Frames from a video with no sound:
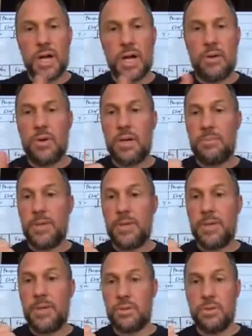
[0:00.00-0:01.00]
I want
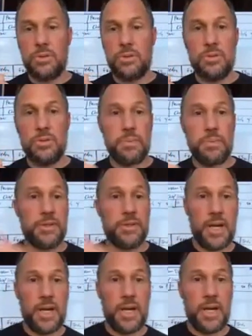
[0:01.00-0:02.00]
people who put their
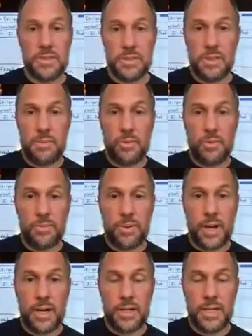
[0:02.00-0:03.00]
health as their number one
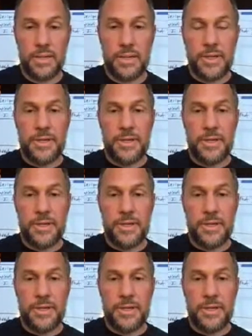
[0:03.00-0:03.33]
priority.